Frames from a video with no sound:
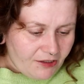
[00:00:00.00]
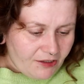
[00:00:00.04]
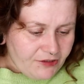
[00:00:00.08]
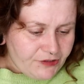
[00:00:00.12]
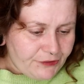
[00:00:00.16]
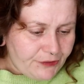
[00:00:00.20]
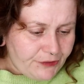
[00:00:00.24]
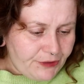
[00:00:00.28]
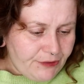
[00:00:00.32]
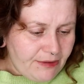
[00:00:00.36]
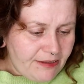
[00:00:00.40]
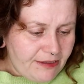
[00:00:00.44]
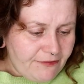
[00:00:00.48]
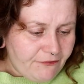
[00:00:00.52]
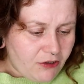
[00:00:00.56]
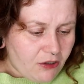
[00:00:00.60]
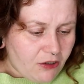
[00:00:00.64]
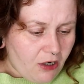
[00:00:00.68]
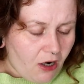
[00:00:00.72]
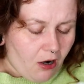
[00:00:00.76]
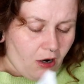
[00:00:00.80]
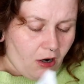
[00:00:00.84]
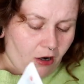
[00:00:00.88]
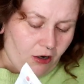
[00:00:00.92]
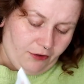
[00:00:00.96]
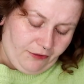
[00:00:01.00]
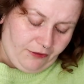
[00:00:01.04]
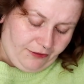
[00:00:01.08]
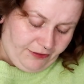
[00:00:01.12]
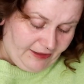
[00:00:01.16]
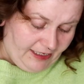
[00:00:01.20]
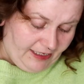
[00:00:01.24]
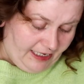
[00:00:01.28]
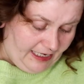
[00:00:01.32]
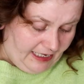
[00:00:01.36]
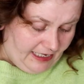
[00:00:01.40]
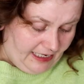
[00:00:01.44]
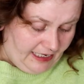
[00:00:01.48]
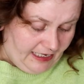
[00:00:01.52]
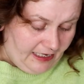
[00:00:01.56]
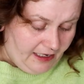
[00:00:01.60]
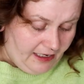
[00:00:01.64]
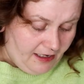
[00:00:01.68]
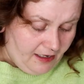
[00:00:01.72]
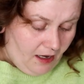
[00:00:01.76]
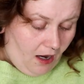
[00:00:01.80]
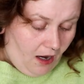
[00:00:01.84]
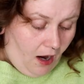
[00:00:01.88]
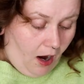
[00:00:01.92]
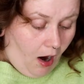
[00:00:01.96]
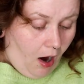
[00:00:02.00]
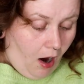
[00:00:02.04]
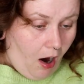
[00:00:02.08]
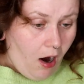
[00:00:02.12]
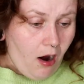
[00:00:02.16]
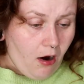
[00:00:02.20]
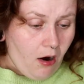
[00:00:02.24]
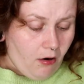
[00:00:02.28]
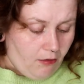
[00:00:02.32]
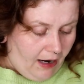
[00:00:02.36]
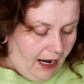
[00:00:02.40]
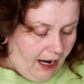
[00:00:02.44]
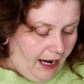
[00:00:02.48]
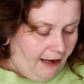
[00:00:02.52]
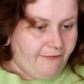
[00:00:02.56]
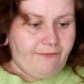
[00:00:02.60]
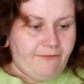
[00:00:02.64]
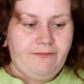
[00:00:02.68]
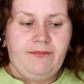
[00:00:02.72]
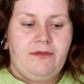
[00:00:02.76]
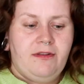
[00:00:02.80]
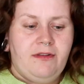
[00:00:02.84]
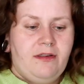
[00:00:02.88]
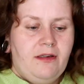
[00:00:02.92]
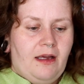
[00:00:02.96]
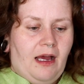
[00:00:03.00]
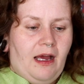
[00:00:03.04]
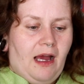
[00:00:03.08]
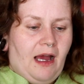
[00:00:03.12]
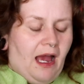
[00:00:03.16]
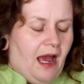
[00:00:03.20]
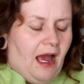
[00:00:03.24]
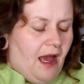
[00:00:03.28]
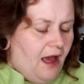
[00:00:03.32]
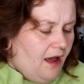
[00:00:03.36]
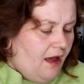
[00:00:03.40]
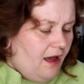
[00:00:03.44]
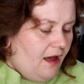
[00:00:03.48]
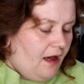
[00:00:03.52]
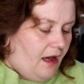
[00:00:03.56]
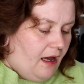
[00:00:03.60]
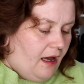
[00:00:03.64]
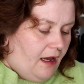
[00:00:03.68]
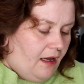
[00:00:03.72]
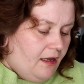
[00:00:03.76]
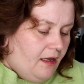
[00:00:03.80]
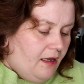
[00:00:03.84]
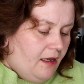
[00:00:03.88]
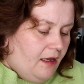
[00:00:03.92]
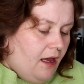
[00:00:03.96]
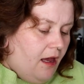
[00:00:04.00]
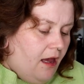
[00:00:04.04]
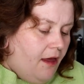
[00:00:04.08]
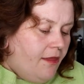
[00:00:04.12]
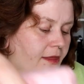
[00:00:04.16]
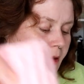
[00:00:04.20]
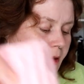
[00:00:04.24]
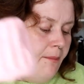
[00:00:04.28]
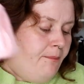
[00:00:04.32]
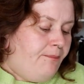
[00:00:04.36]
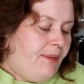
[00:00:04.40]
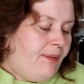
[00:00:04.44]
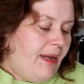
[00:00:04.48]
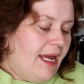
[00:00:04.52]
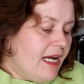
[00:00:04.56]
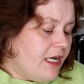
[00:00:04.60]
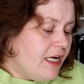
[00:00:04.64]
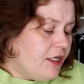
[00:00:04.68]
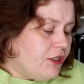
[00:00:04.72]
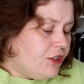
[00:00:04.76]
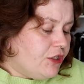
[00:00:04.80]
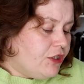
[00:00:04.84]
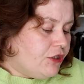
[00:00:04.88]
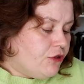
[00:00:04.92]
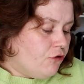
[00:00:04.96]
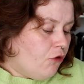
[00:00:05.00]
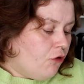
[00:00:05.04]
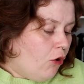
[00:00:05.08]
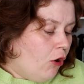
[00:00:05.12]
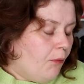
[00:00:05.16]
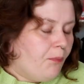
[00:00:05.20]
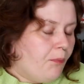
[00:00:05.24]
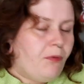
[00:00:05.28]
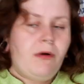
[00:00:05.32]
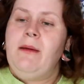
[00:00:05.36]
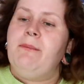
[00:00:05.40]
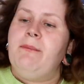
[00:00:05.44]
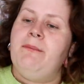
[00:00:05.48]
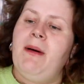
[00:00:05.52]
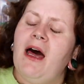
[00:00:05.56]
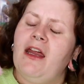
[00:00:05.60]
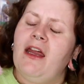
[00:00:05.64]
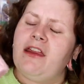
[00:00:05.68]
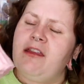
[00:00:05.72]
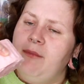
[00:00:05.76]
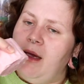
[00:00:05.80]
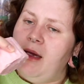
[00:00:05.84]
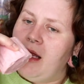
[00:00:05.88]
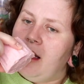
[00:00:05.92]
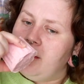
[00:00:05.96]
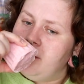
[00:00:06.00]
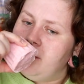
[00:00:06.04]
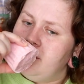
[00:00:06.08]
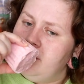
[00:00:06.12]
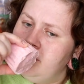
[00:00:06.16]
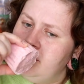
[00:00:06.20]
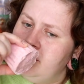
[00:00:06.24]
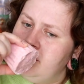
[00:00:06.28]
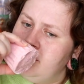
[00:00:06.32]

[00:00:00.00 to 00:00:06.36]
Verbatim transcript: so you've got the, oh, I've, ah, the big strawberry bath melt.